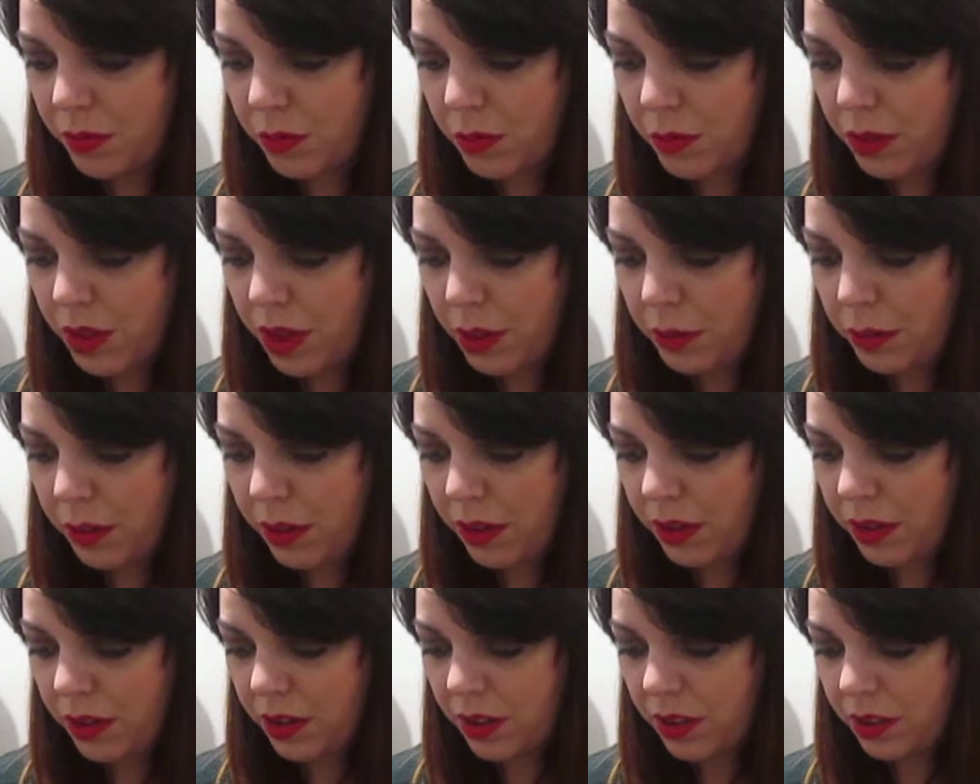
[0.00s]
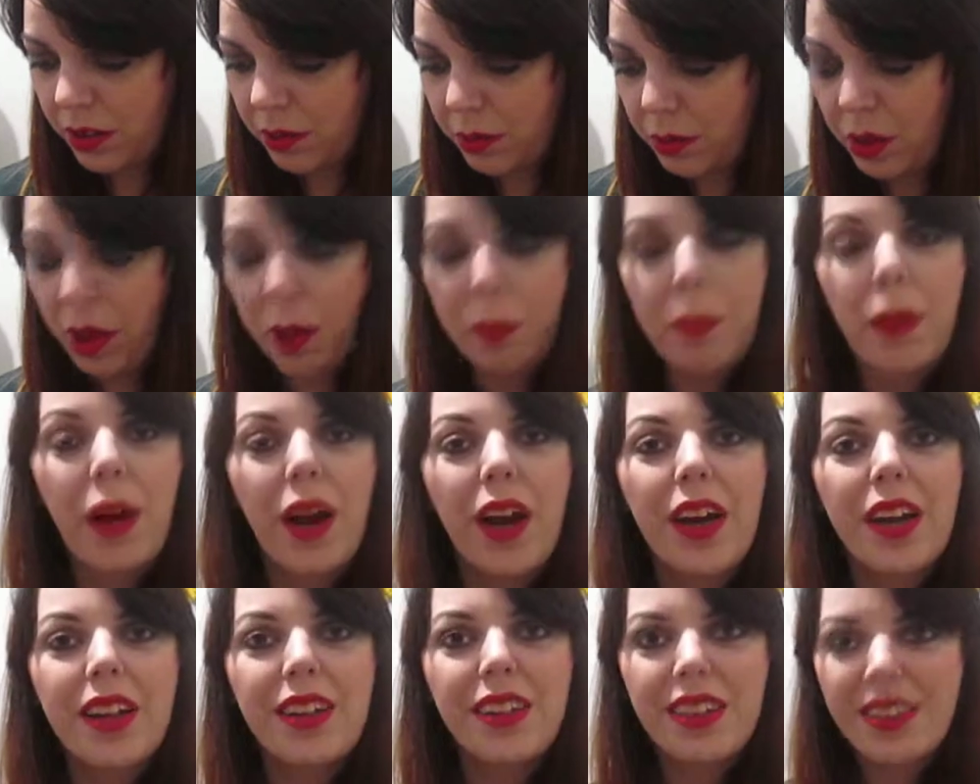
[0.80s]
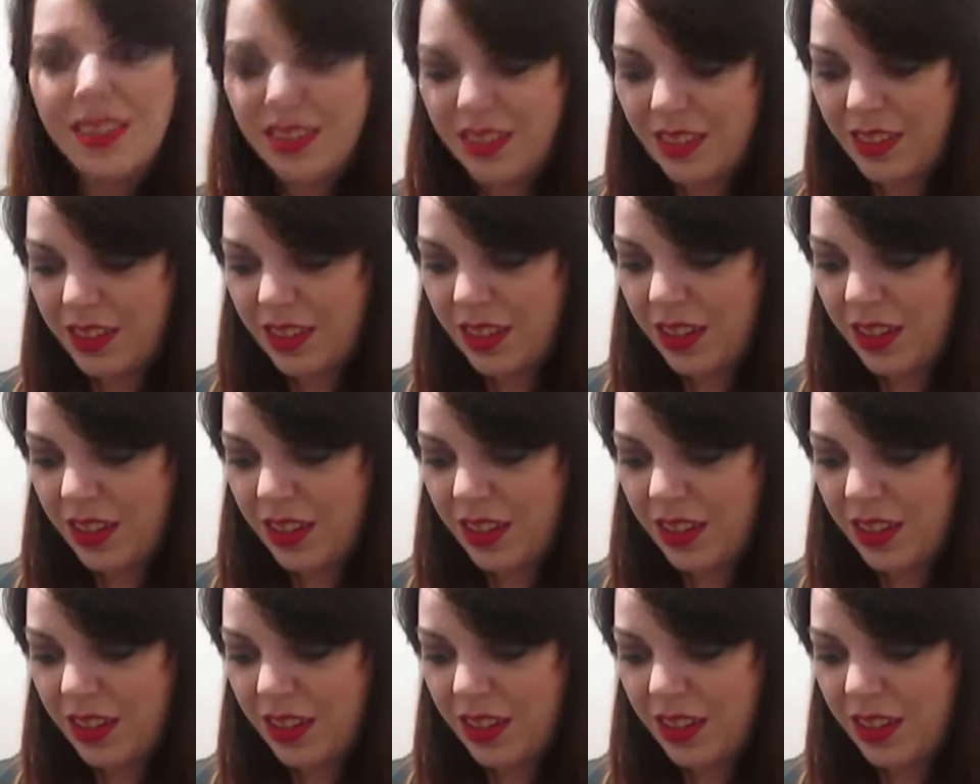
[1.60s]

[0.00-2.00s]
where I park this,